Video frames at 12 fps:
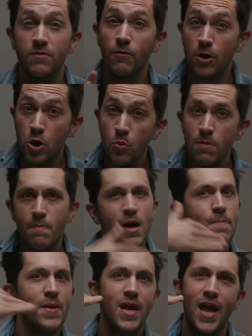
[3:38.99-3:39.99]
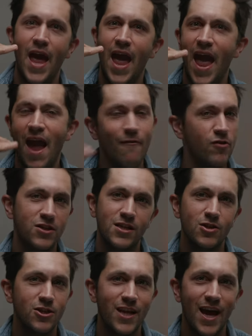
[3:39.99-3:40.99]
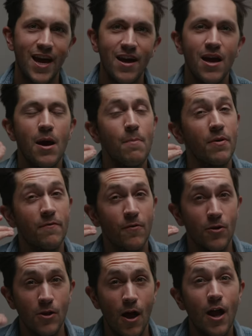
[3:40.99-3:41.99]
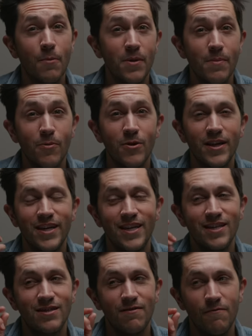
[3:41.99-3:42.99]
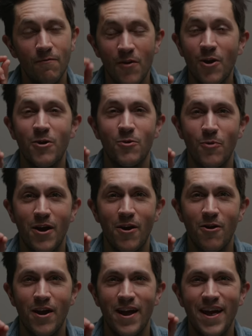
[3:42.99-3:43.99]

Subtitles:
For you, it might be every single day, but for a lot of people, it is very rare.